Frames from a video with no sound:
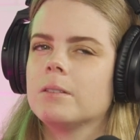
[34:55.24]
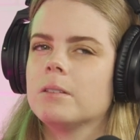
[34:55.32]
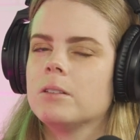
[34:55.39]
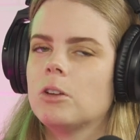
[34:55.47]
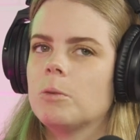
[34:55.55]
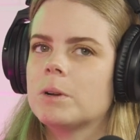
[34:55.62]

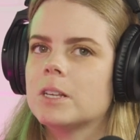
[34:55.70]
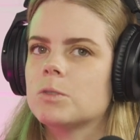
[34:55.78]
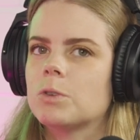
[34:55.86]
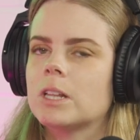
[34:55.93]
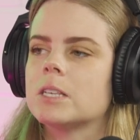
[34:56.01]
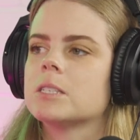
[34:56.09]
nobody's
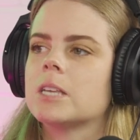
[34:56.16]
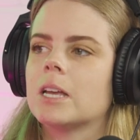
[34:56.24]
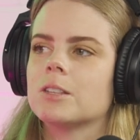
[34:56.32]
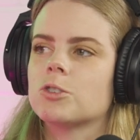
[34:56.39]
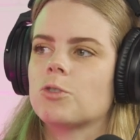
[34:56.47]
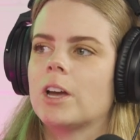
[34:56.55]
really
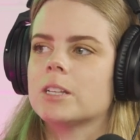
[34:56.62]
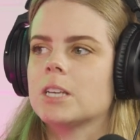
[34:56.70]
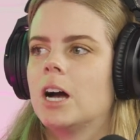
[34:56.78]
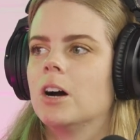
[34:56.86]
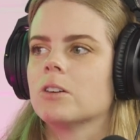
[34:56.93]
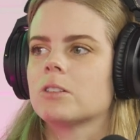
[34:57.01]
said straight
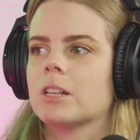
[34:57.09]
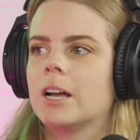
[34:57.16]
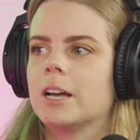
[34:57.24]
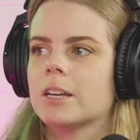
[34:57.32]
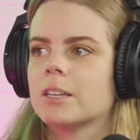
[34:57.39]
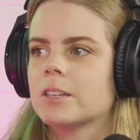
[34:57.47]
out
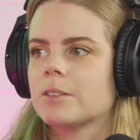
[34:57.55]
like,